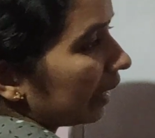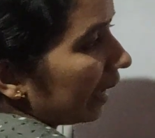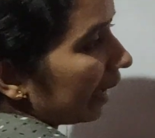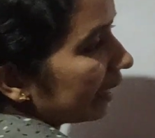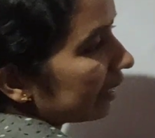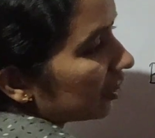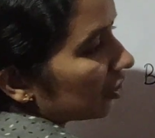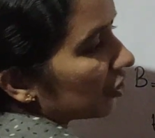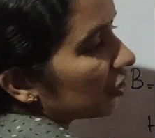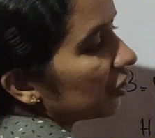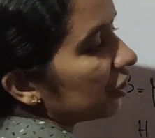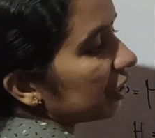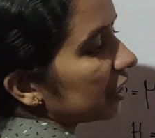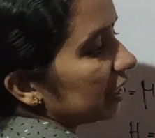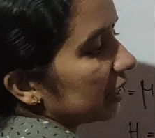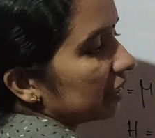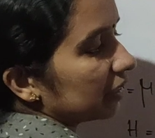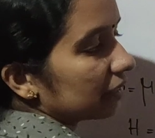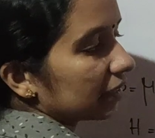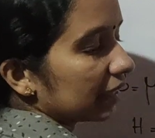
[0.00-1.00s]

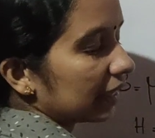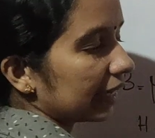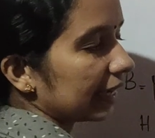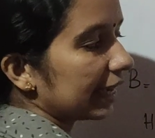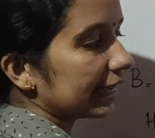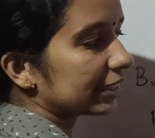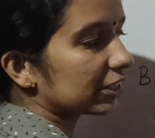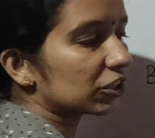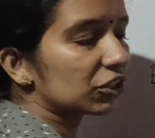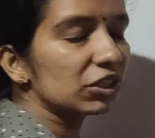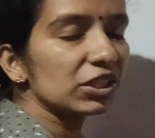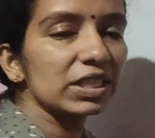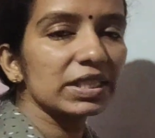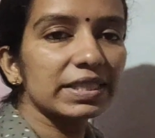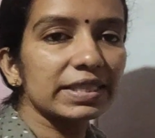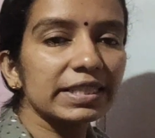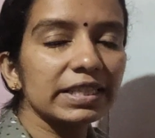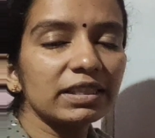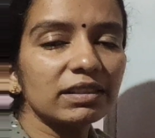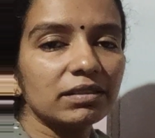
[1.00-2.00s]
Hg. Hg
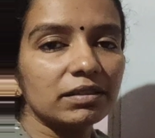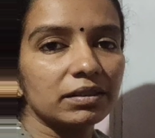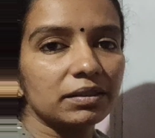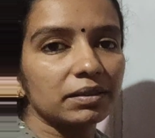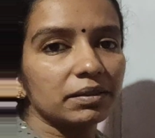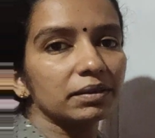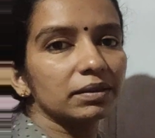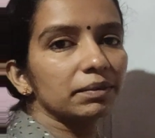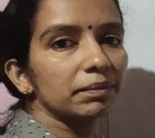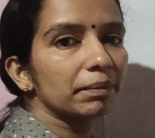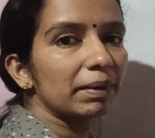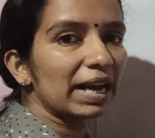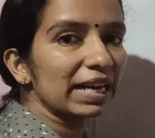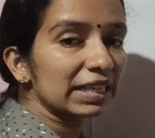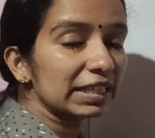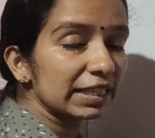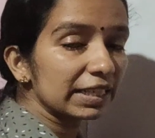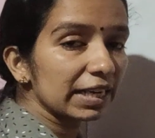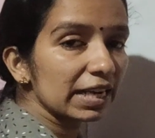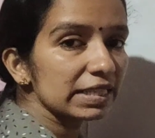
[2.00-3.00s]
is the
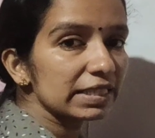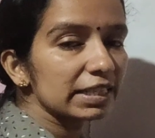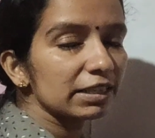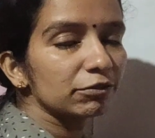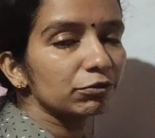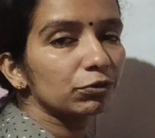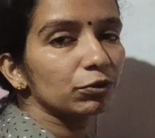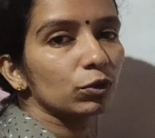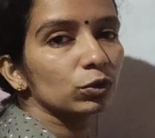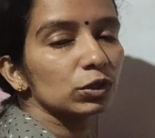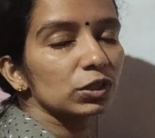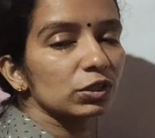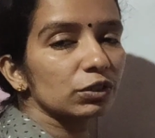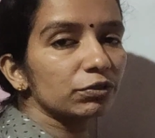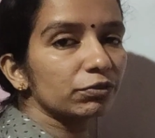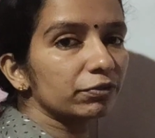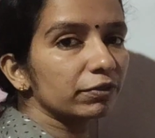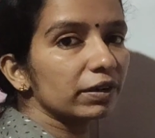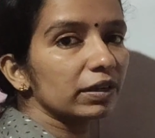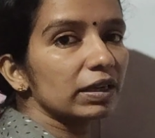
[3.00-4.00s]
magnetizing force
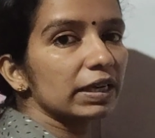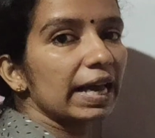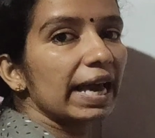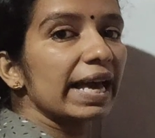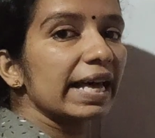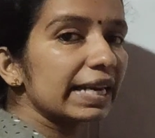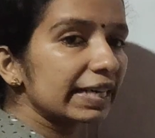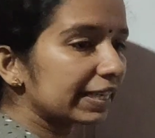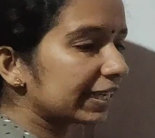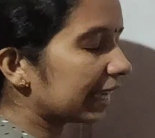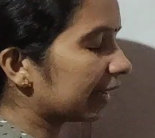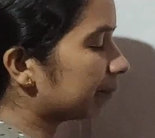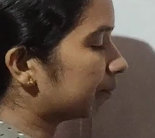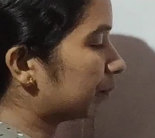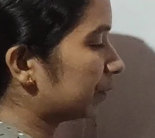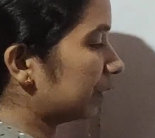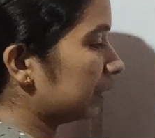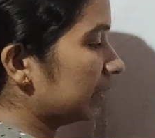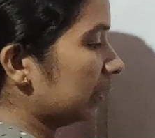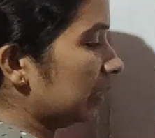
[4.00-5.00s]
of air gap.
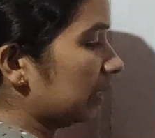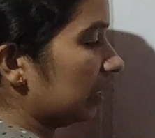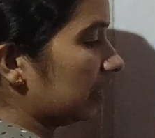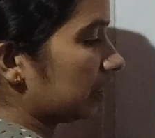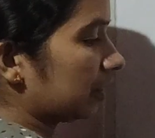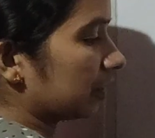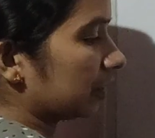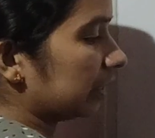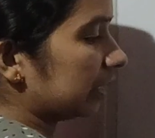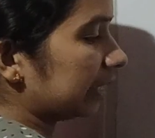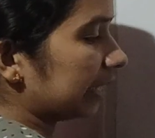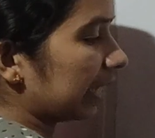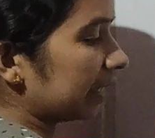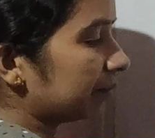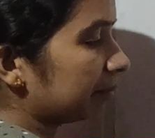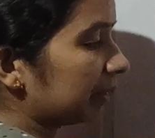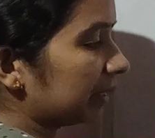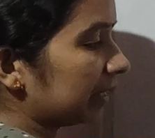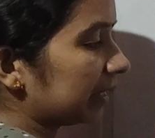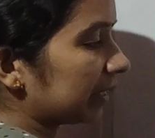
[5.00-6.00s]
So it
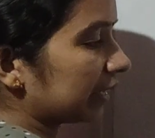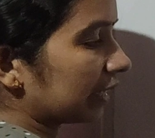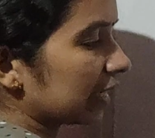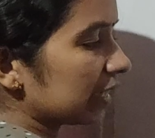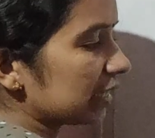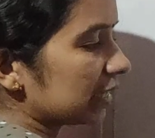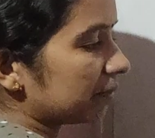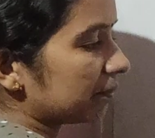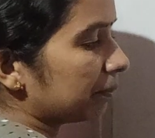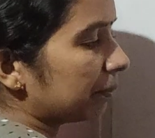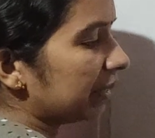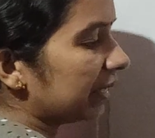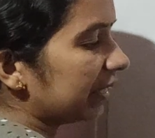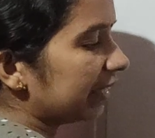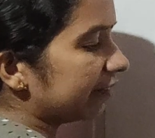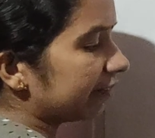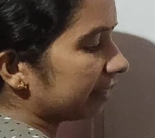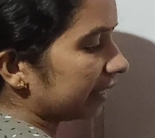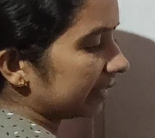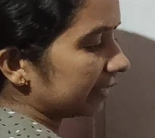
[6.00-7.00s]
can be written as B
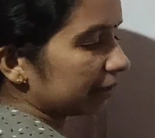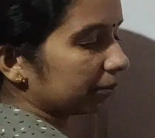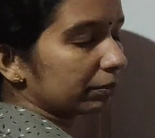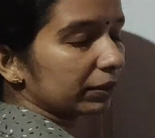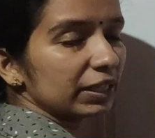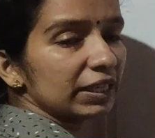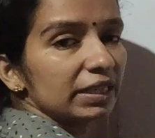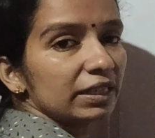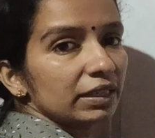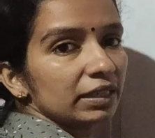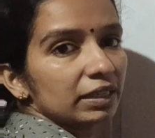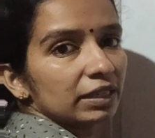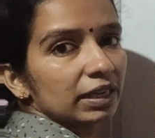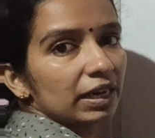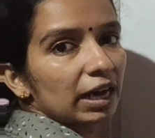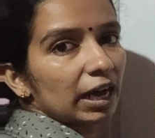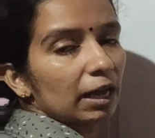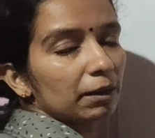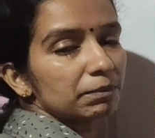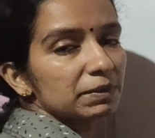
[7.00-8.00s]
divided by
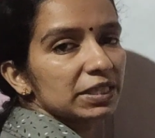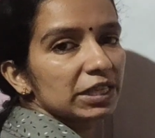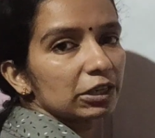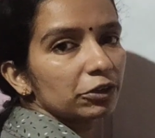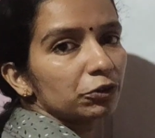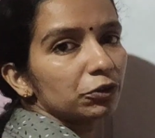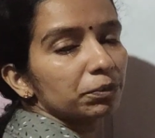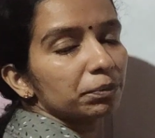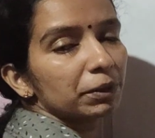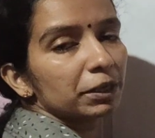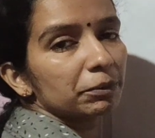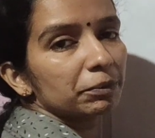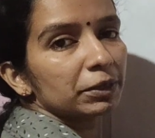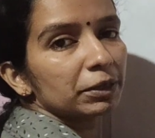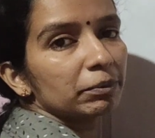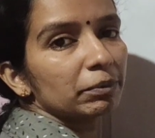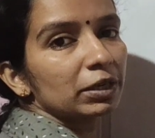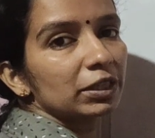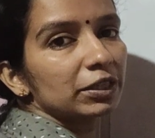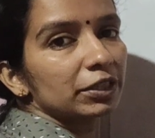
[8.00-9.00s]
absolute
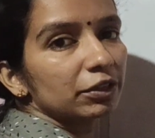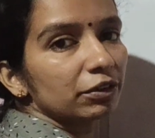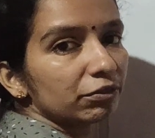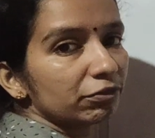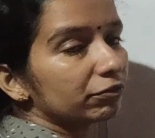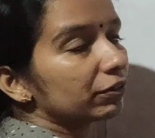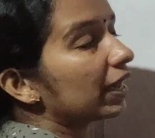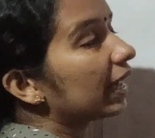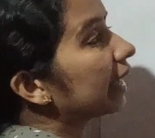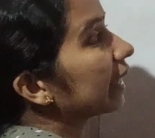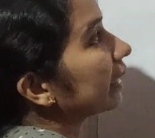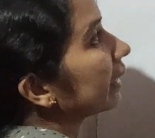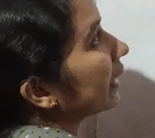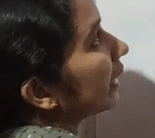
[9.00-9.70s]
permeability of air